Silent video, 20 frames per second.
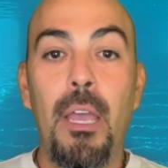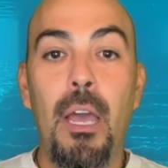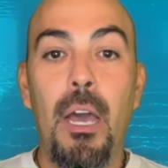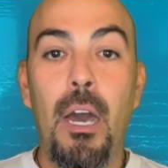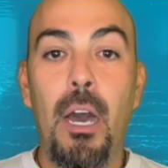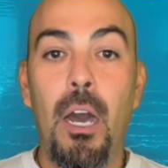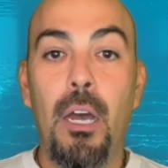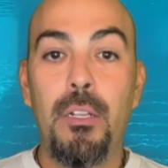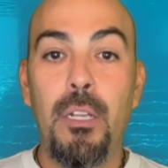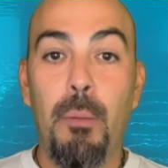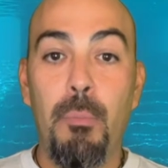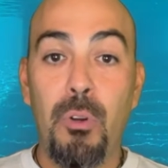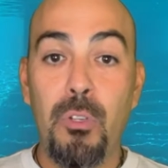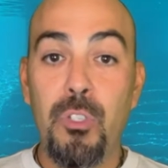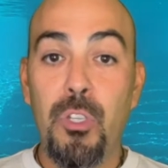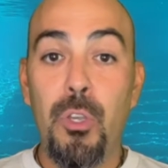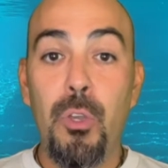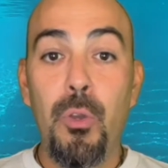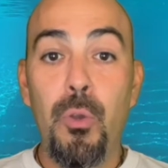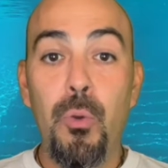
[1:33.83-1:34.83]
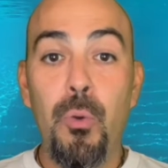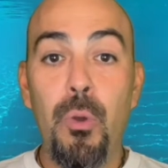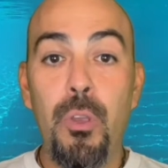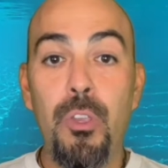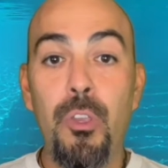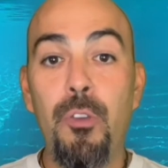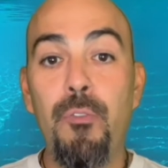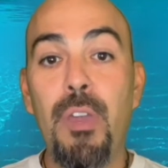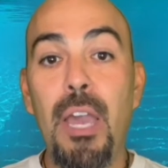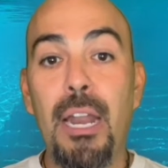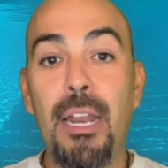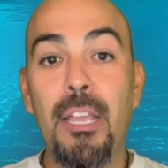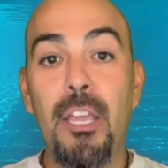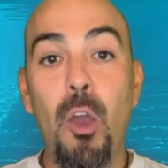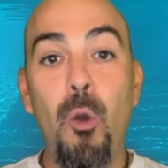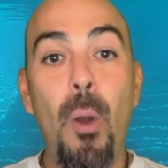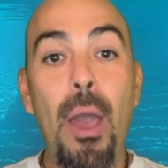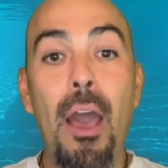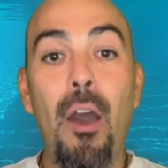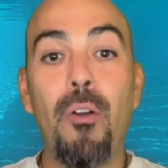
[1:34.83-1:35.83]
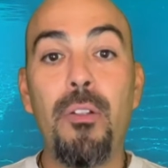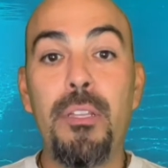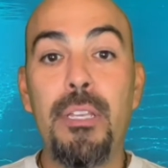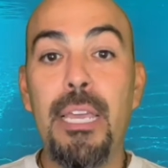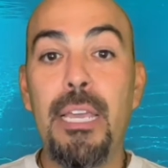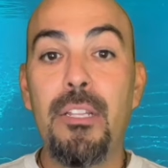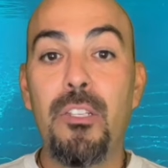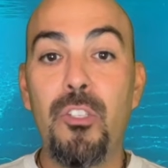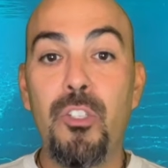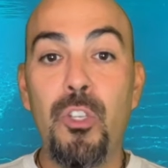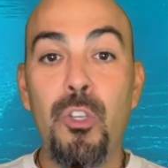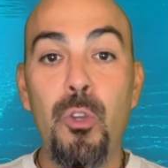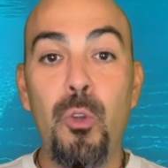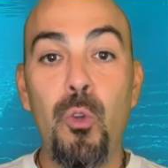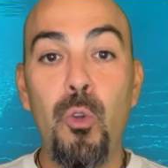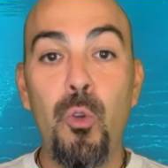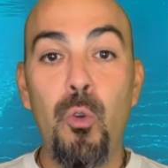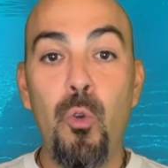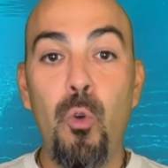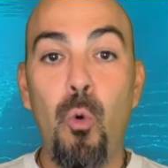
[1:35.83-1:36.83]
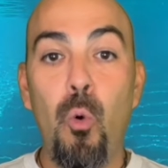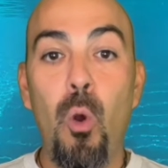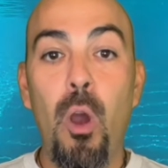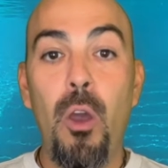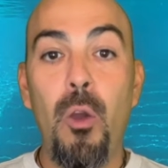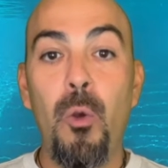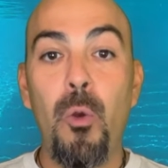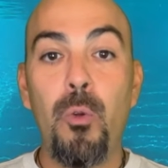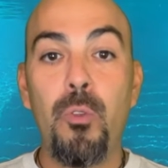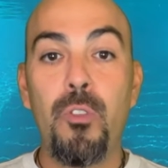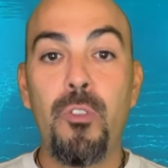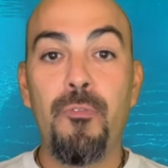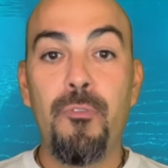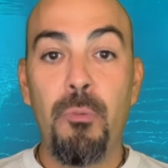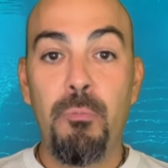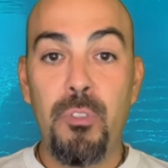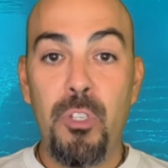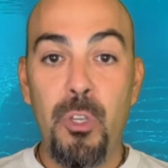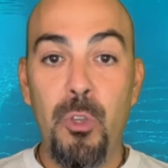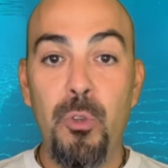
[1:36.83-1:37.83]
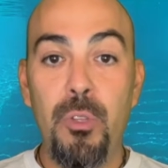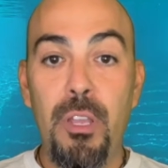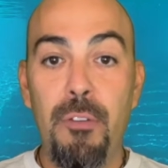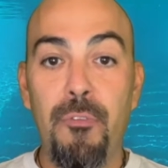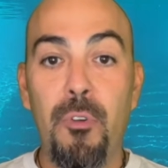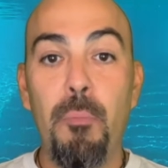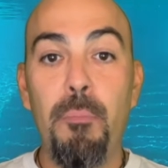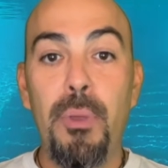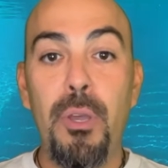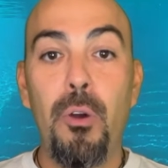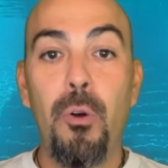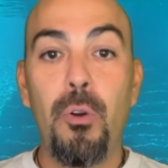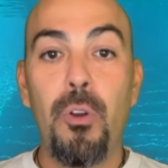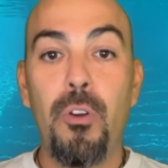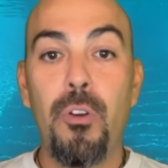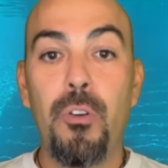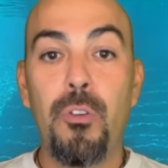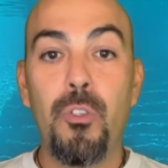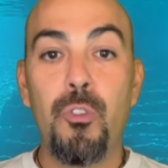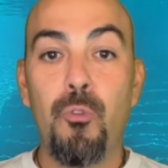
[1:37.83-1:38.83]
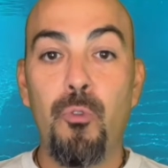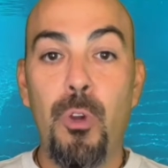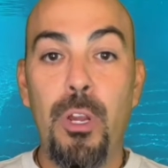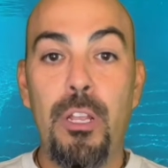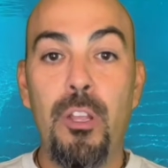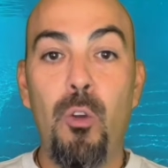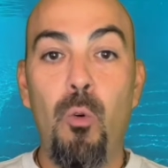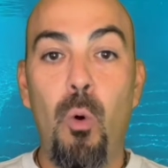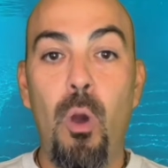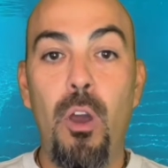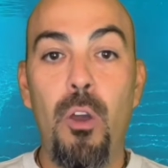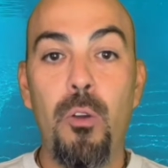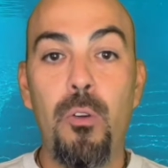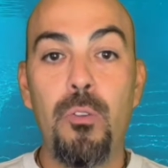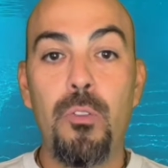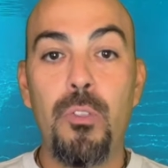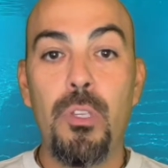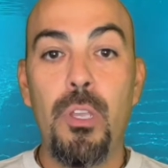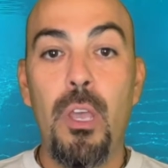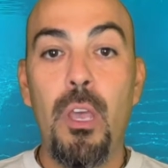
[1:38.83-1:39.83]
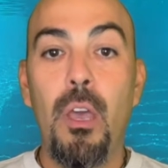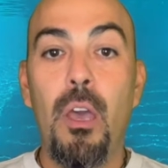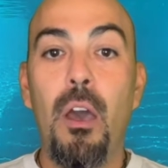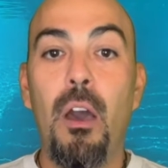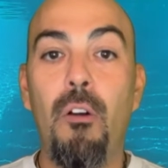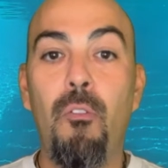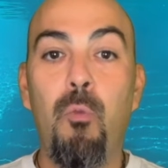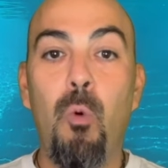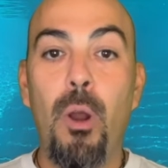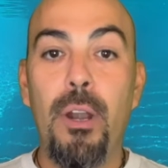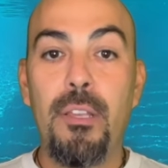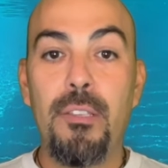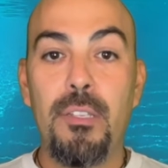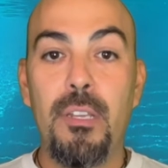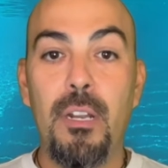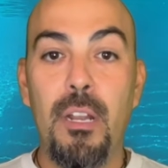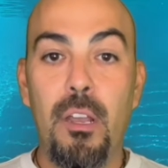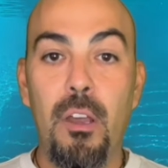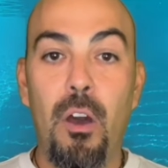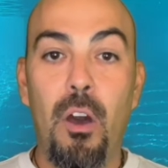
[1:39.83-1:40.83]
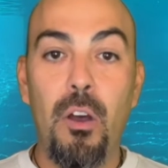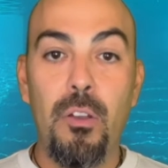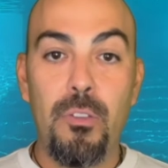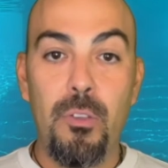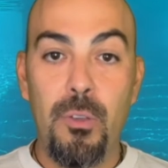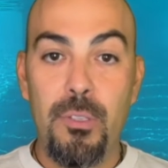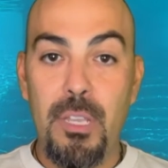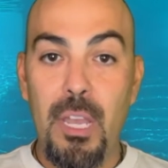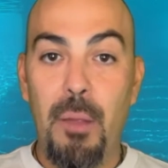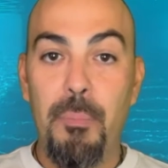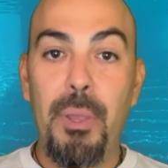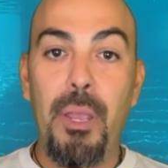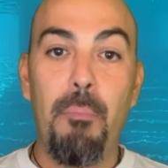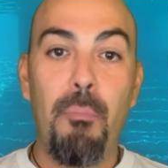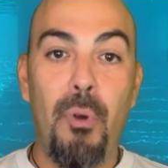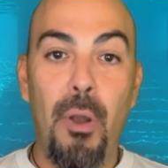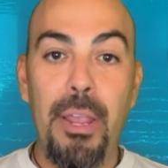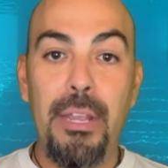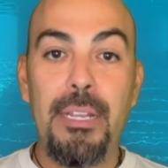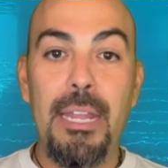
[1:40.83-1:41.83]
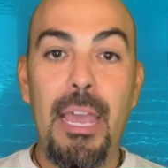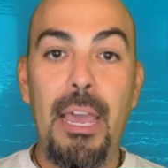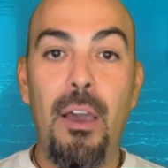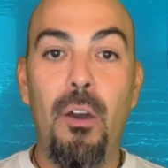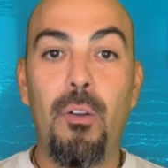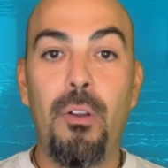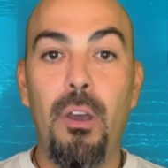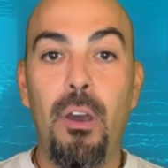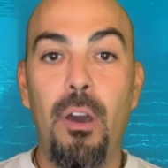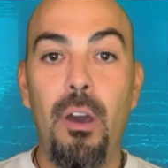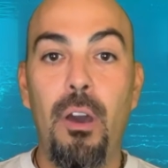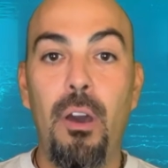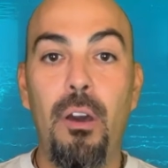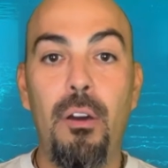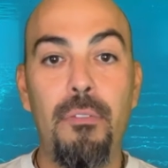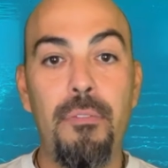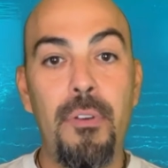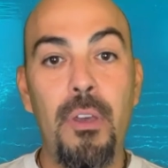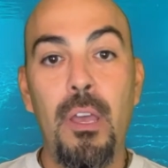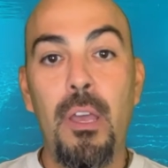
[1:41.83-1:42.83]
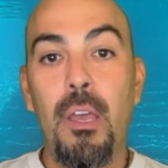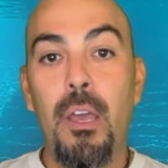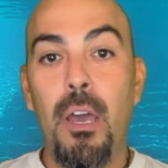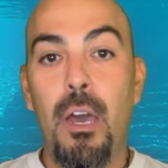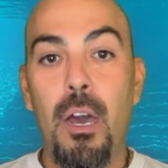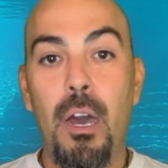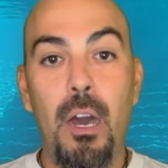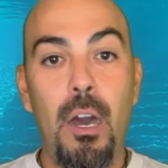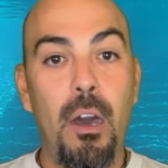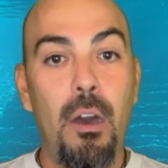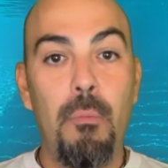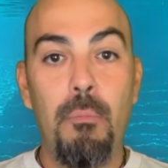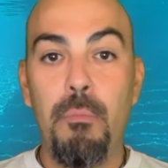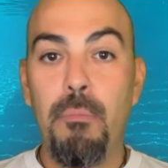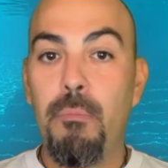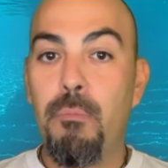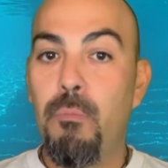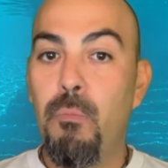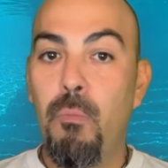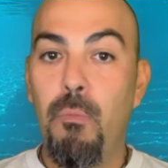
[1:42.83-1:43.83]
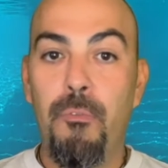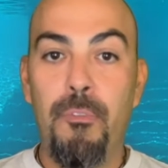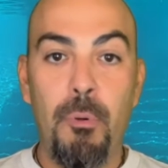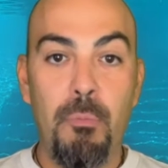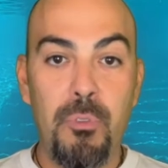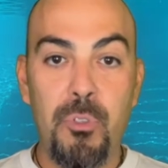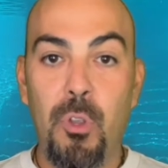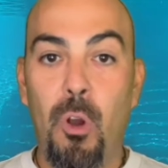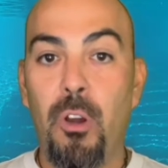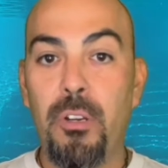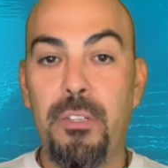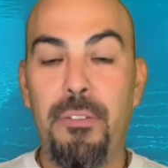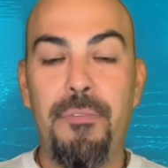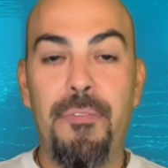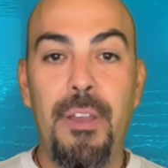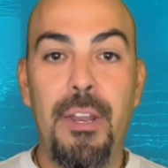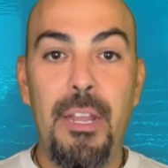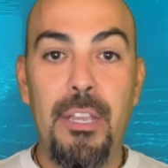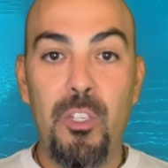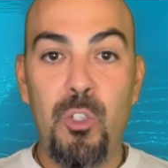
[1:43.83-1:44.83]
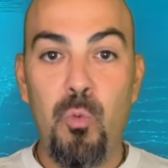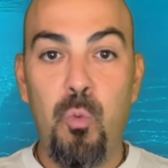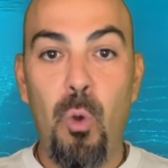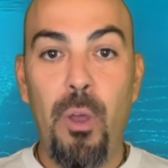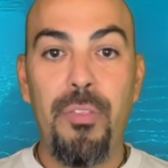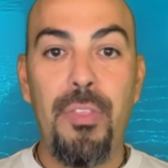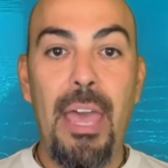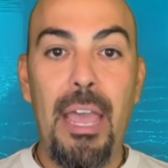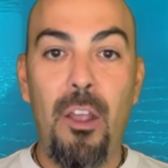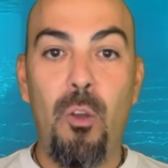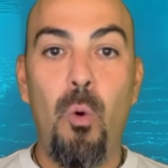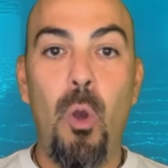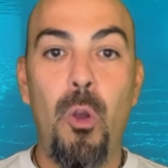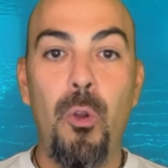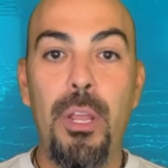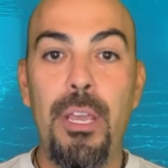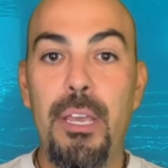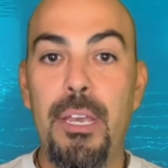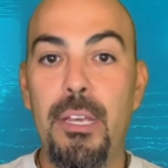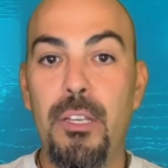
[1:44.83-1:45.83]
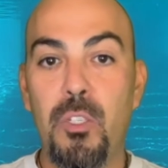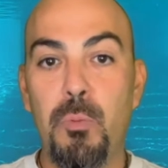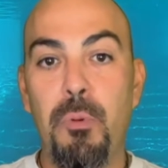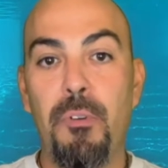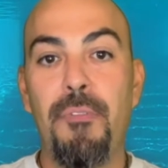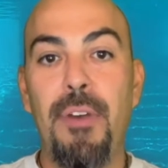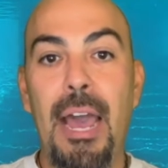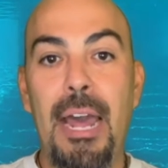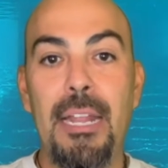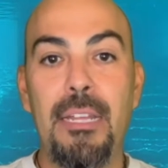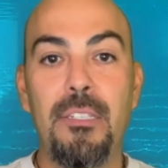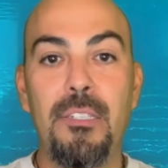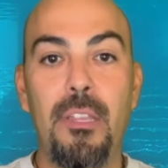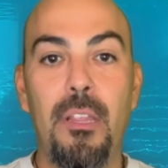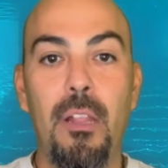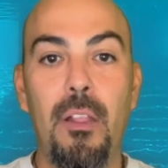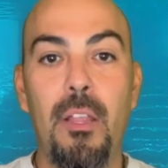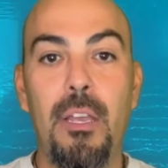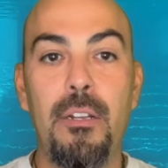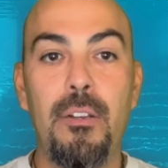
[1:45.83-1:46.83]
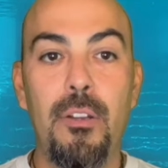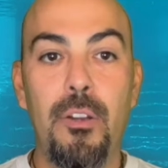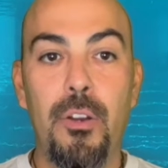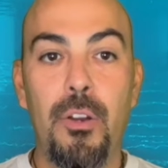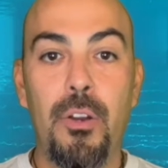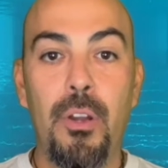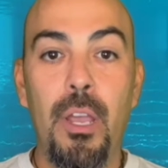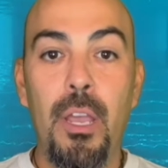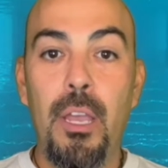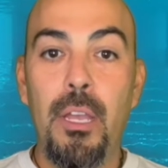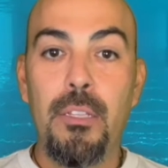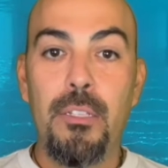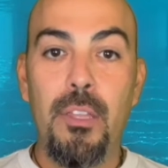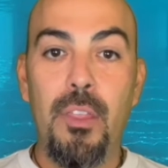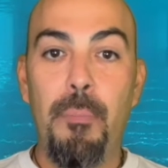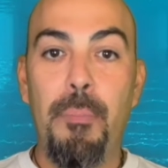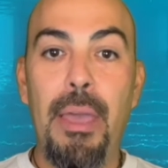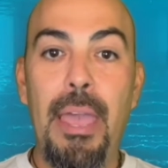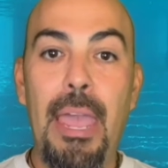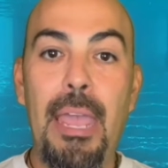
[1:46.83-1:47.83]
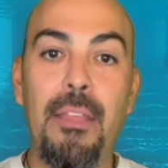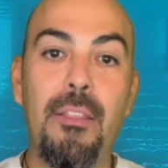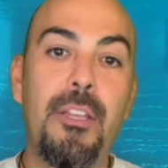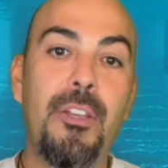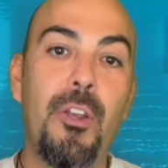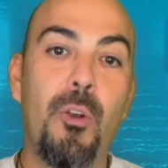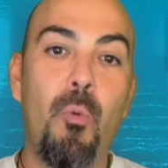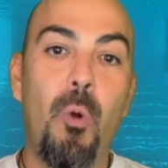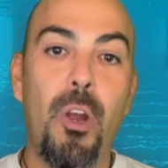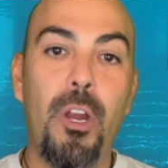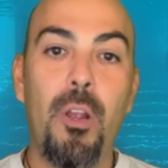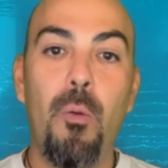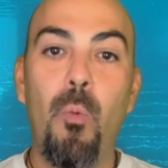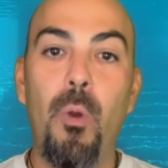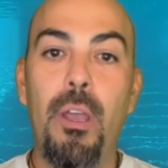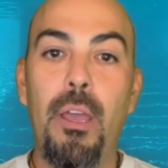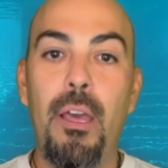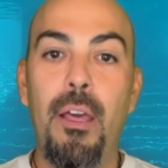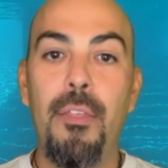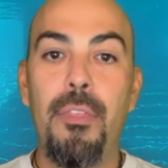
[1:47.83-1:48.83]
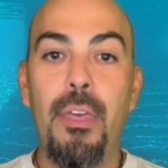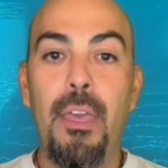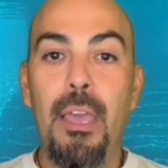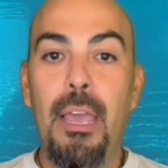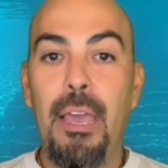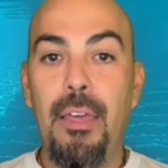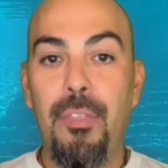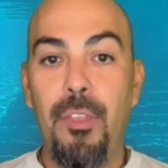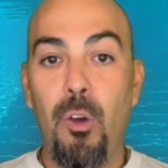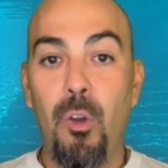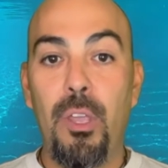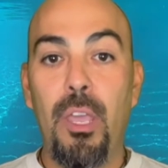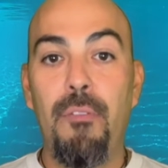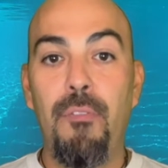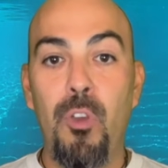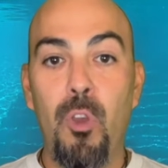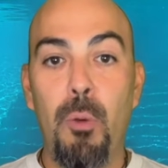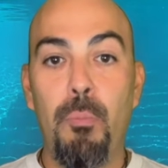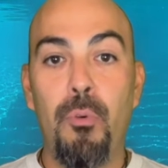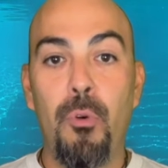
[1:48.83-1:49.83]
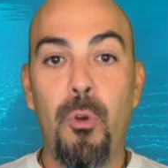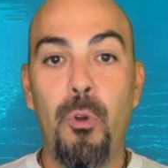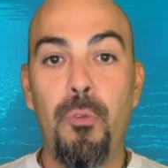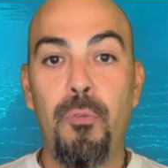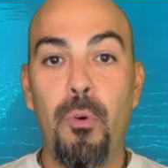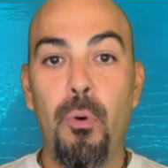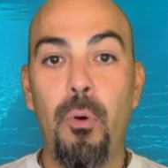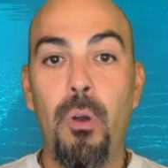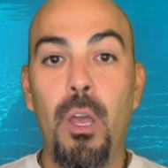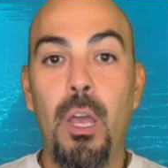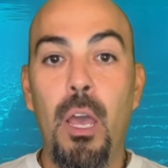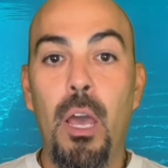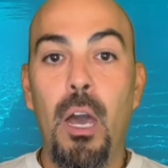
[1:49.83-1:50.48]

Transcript: Number 2, you've got to go out and get 2 quotes from 2 different builders, written quotes of what it's going to cost. So it's got to be a breakdown of from start to finish what that quote is, provide it to the lender, to the bank that you're working with, and they'll give you approval.